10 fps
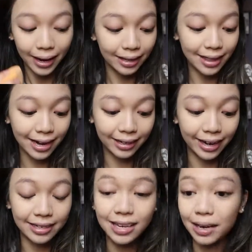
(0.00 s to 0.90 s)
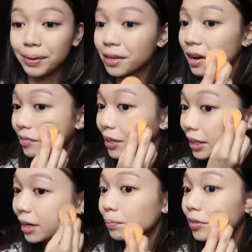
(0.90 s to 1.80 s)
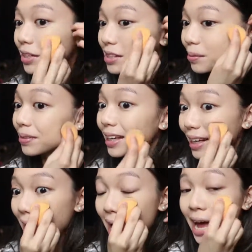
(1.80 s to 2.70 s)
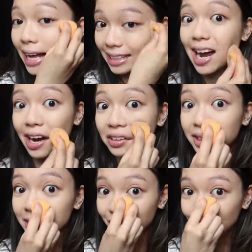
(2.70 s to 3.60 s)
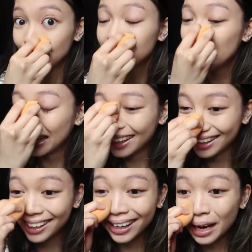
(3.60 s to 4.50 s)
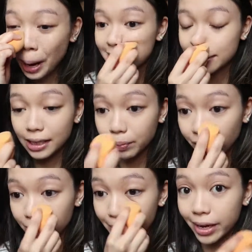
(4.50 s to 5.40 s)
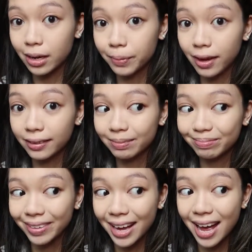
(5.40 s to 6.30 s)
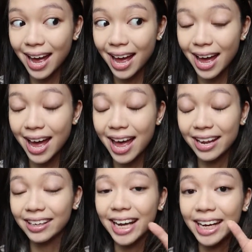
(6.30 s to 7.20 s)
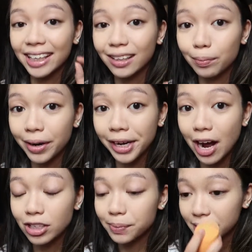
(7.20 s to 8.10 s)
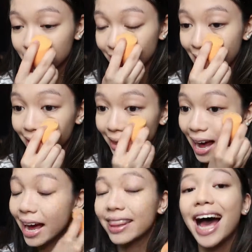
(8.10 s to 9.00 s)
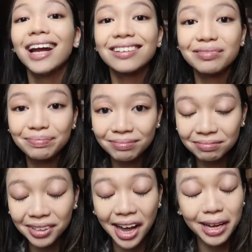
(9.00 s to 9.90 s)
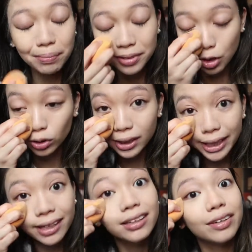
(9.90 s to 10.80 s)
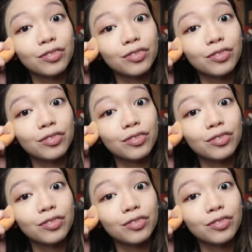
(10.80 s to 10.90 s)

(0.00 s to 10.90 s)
In that case, I'd be covering it up with something entirely different. Sleeping with my makeup on. And getting little breakouts because of that. That I am totally guilty